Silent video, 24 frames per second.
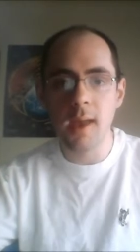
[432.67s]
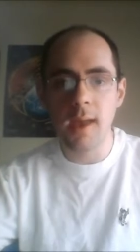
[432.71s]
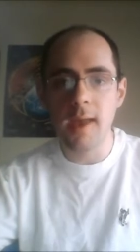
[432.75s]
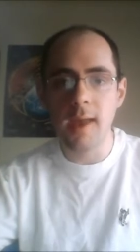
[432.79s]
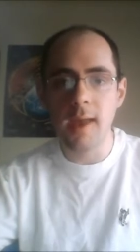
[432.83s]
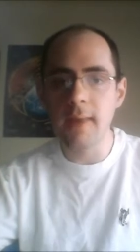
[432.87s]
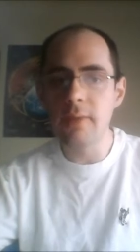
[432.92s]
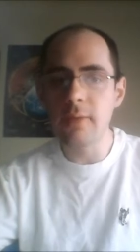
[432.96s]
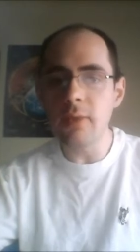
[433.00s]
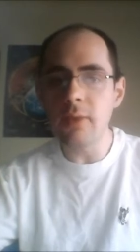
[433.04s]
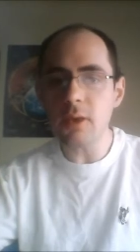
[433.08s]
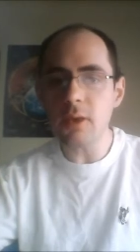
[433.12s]

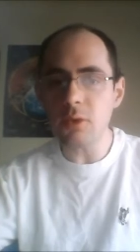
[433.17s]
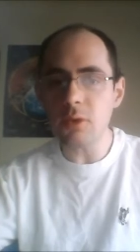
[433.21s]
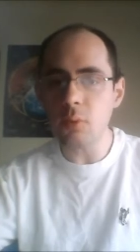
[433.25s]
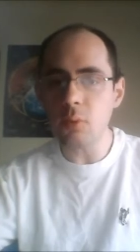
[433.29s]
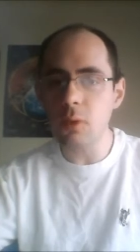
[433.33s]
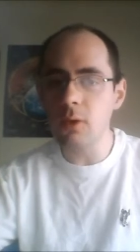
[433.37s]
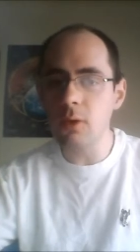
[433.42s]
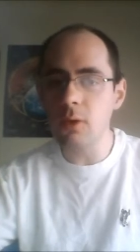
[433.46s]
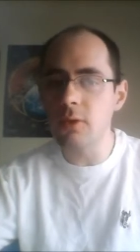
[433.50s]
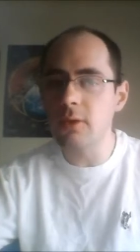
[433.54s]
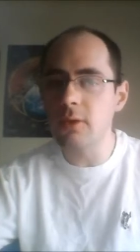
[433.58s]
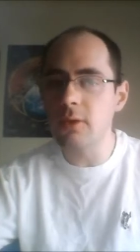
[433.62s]
and this
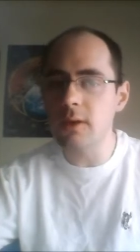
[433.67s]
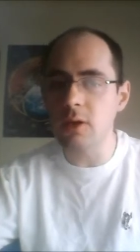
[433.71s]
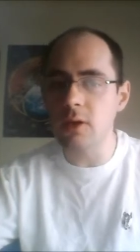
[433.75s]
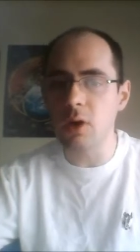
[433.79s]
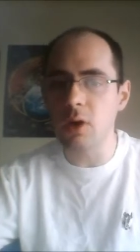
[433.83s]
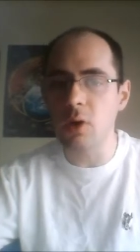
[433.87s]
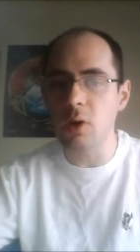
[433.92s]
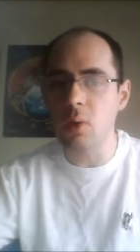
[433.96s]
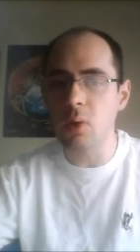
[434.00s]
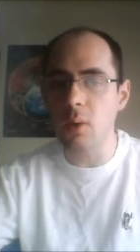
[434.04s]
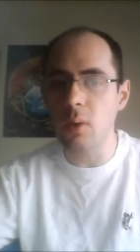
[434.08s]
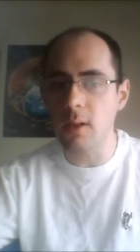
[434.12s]
was,
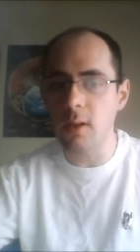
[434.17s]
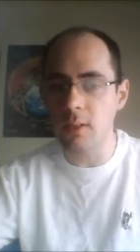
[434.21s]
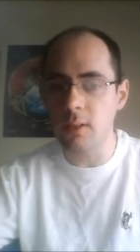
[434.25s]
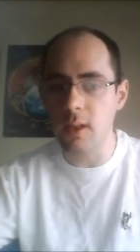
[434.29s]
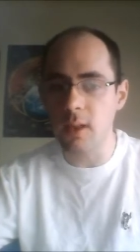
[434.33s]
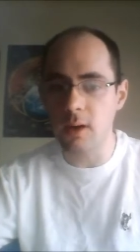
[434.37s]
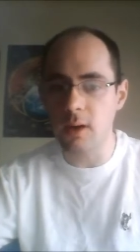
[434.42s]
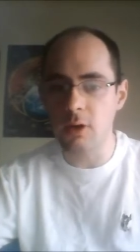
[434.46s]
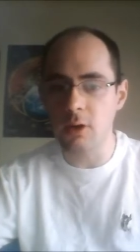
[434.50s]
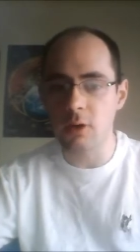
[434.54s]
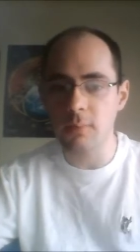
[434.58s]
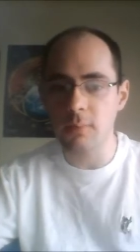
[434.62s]
a
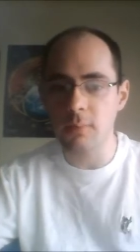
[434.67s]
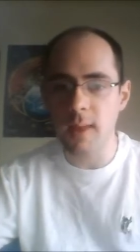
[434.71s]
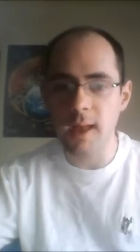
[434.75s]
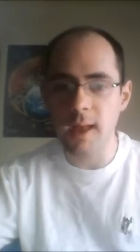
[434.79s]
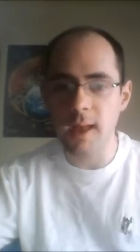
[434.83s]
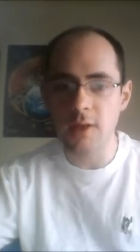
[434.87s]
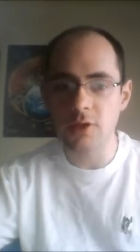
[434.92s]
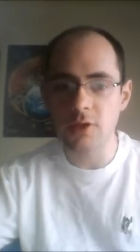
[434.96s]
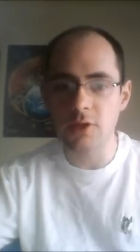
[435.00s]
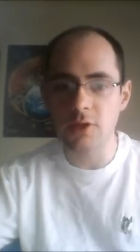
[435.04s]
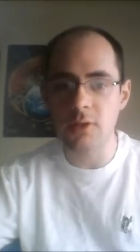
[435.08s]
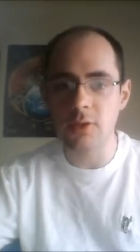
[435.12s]
longer
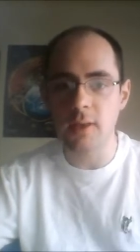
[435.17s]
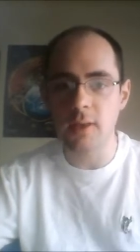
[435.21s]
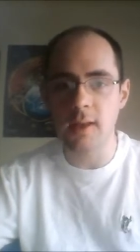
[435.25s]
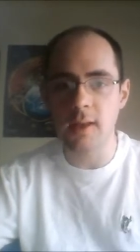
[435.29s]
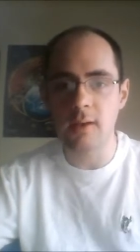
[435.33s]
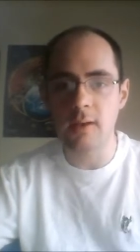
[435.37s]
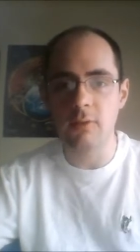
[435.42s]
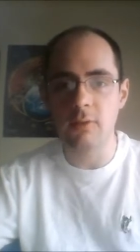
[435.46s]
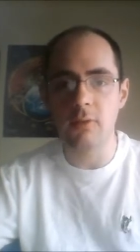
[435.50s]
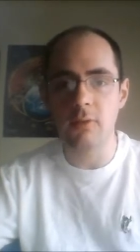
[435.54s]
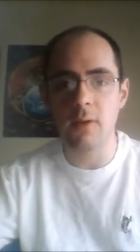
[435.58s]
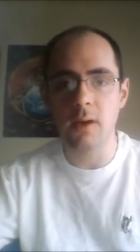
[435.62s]
match
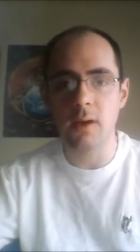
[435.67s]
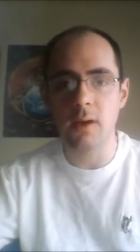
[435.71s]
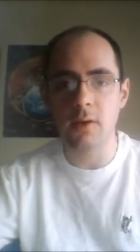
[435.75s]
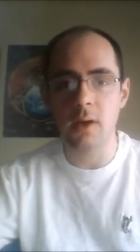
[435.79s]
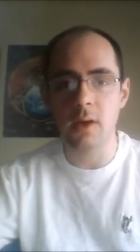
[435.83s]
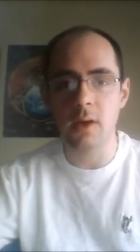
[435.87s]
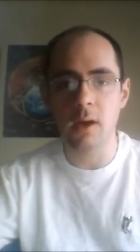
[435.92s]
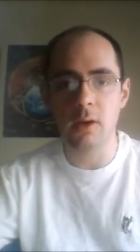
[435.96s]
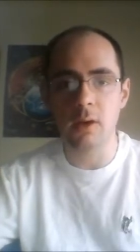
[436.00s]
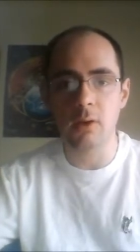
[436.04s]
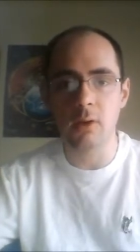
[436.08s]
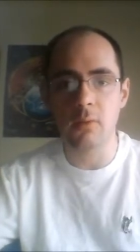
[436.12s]
than
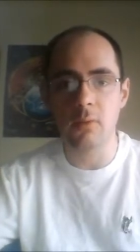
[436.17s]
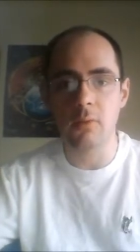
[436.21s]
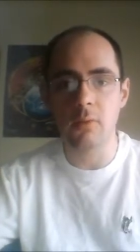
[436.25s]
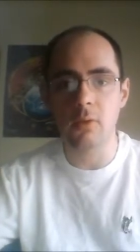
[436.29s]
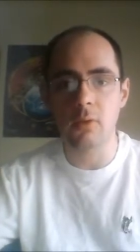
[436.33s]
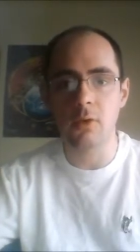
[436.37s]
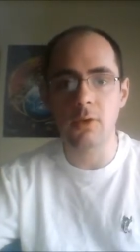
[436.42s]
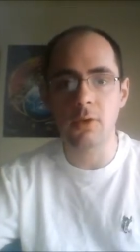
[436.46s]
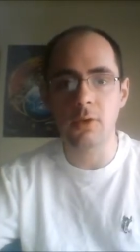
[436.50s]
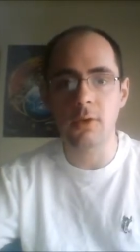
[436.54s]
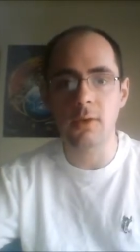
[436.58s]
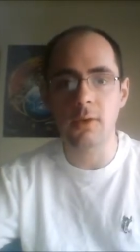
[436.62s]
Fandango
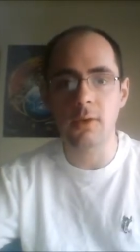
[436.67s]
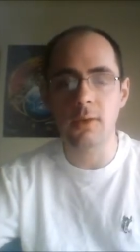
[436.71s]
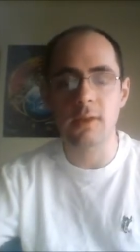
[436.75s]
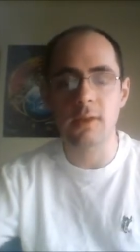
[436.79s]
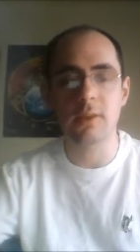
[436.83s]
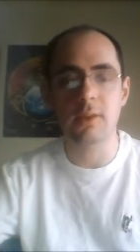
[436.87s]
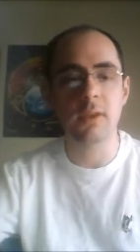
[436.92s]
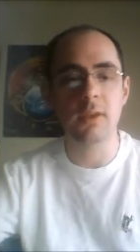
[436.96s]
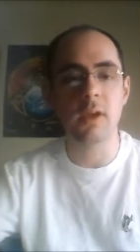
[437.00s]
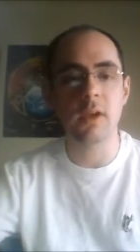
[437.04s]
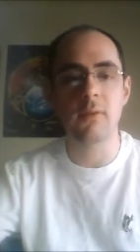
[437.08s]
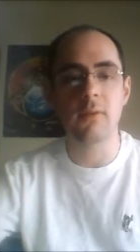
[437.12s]
versus
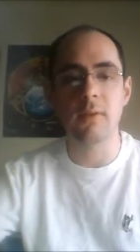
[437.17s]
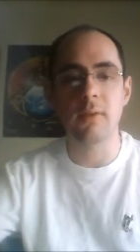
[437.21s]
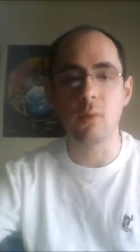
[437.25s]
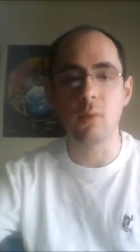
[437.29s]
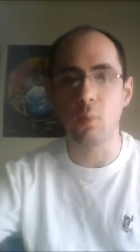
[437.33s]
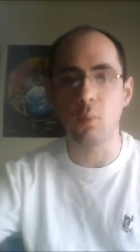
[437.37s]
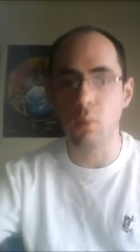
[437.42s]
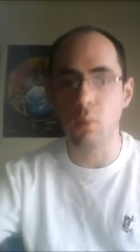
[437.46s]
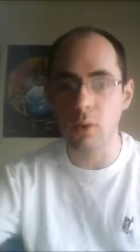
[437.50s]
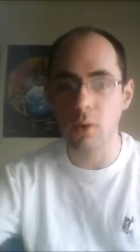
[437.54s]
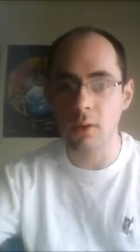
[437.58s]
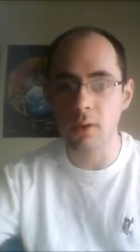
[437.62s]
Xavier
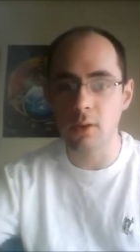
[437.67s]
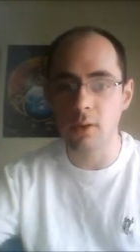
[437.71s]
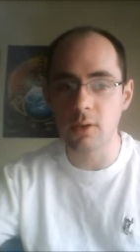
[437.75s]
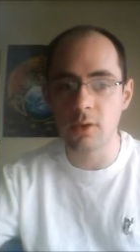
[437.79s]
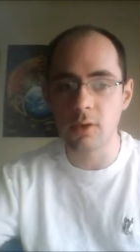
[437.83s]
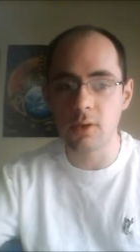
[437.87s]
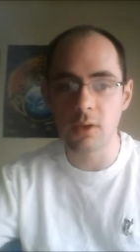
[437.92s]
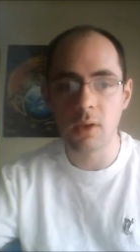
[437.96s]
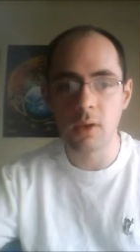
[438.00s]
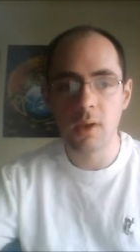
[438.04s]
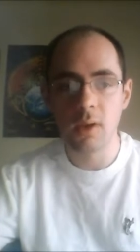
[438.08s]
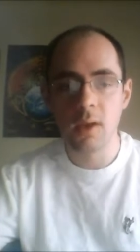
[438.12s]

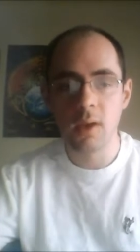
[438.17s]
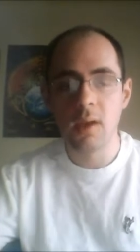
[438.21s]
Woods.